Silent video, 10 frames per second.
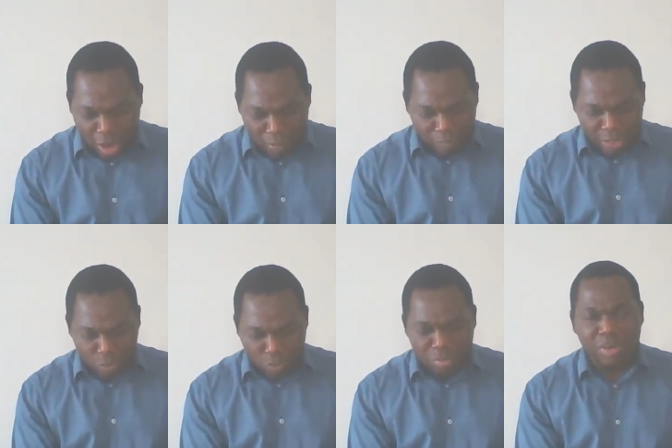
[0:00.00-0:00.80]

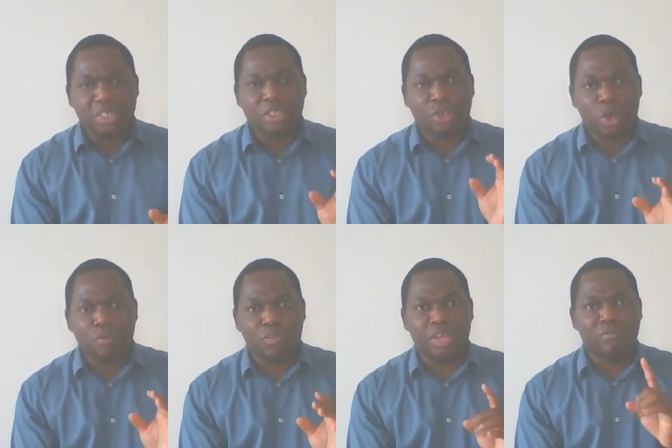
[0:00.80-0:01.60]
conflict will be
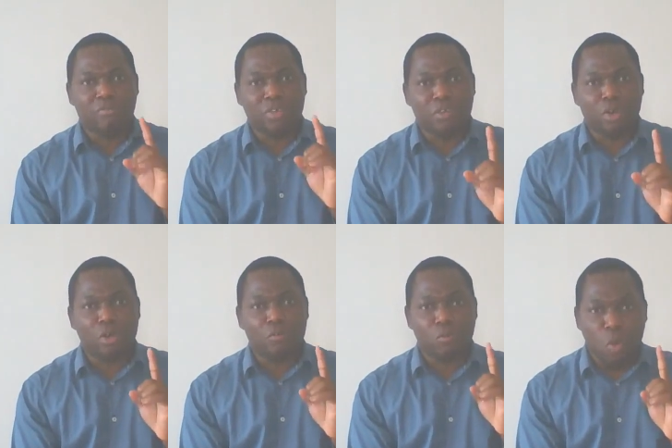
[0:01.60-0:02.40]
resolved in
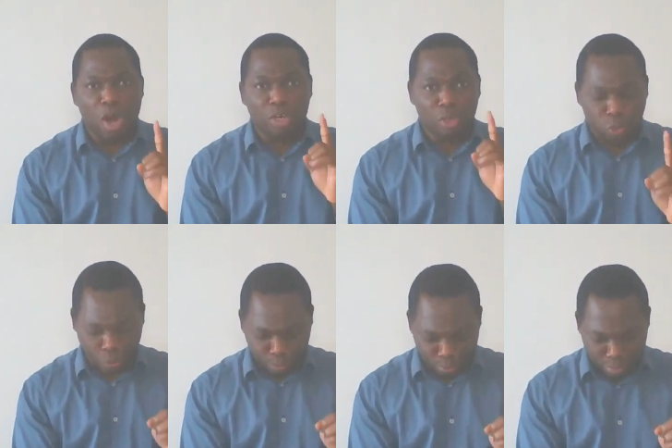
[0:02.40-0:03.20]
favor of one
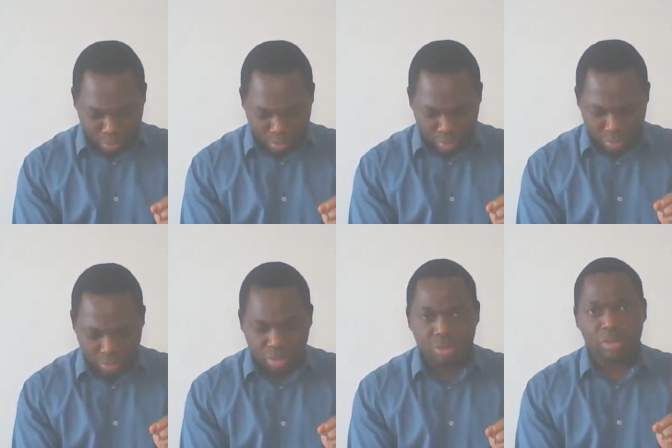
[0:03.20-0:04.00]
group
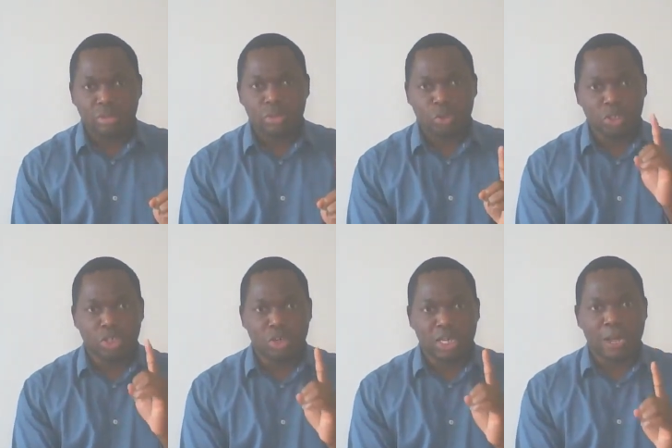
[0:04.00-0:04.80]
to
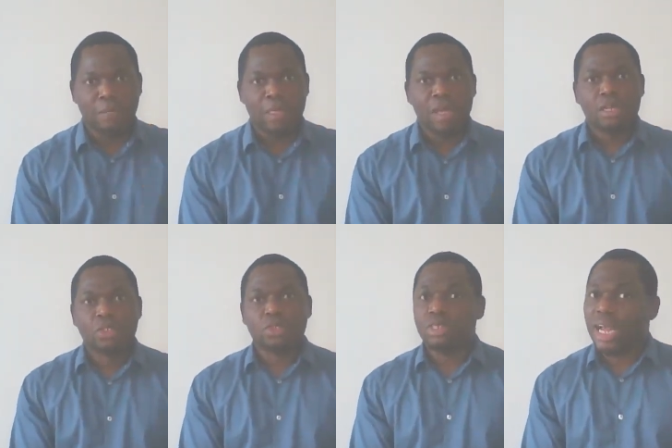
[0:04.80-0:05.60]
the other.
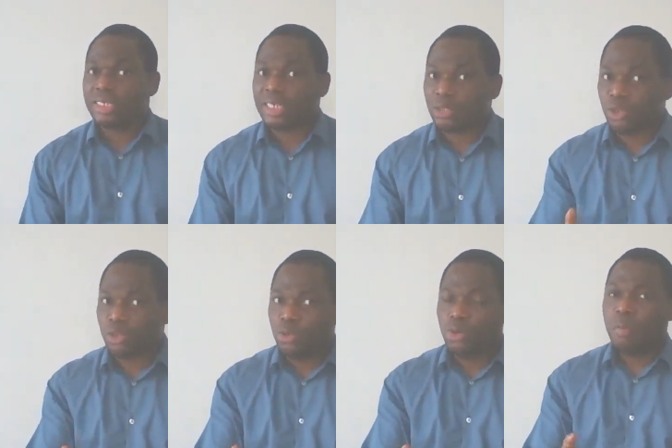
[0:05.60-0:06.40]
So I said to
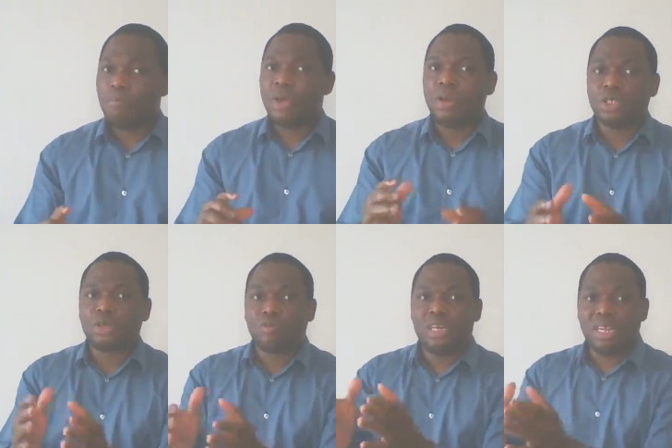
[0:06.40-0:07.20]
you,
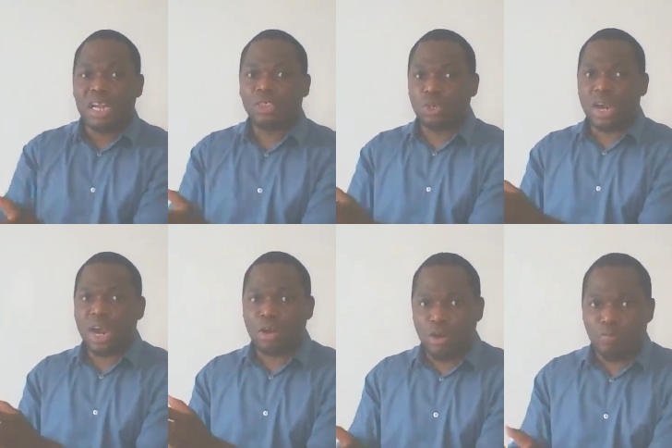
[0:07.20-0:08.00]
because of the
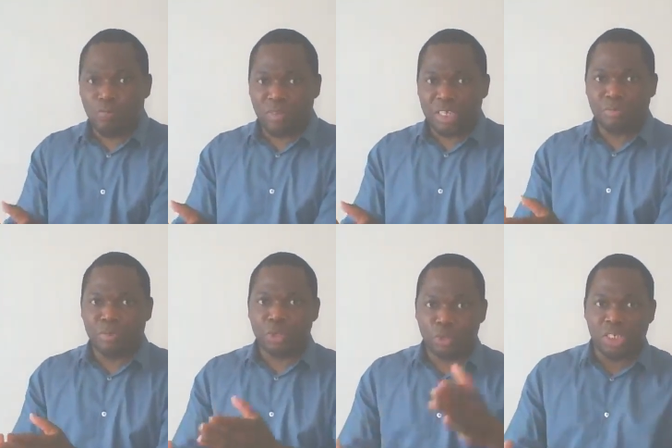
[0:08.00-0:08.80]
natural
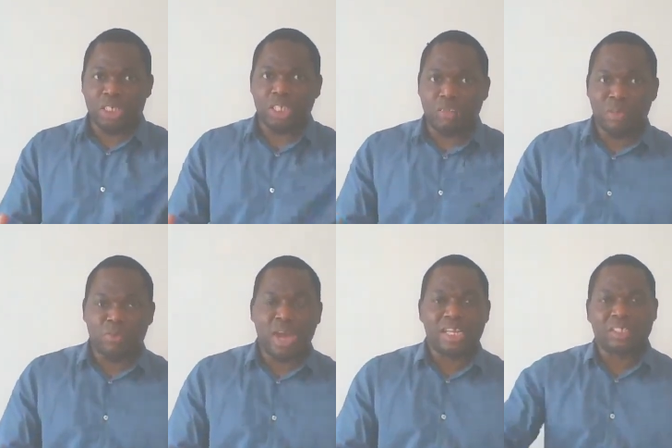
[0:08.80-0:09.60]
conflict between the
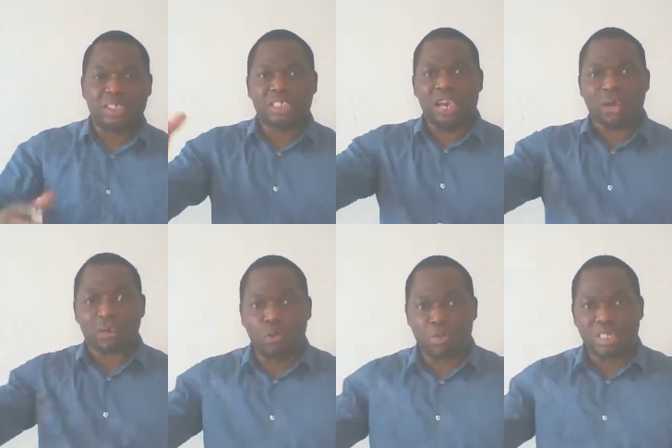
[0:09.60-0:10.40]
individual interest
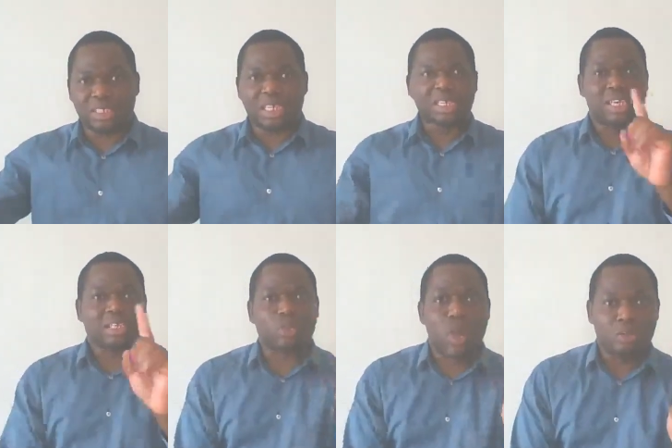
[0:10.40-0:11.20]
and group interest,
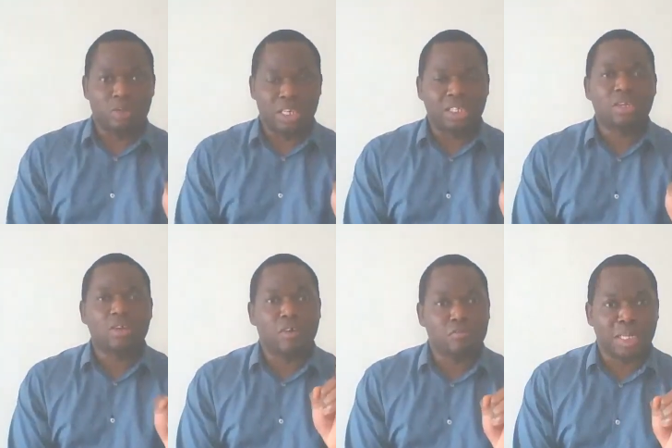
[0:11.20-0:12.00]
that's why you
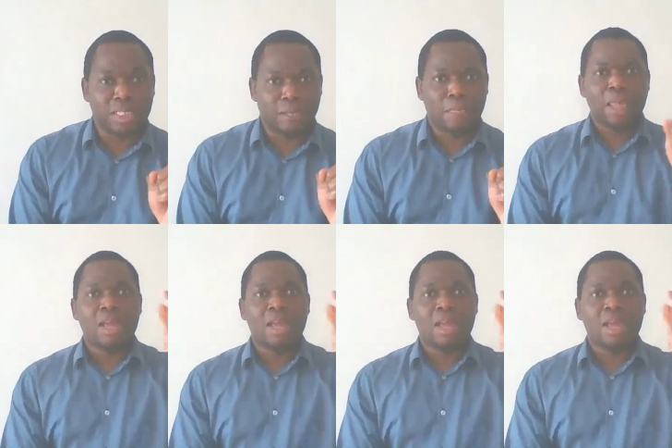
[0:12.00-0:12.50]
need government.